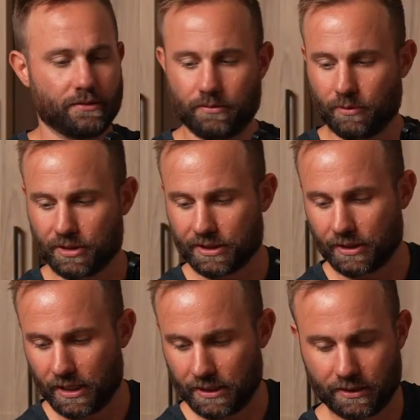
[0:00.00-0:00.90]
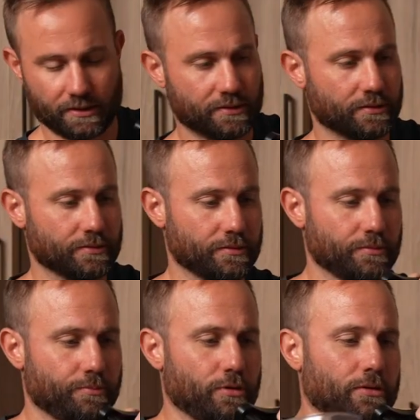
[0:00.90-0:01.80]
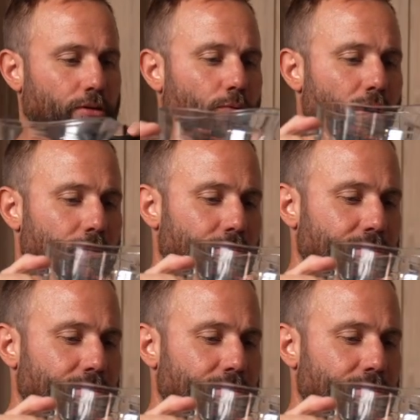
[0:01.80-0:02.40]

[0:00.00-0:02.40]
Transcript: which is nice. Pour a little water in the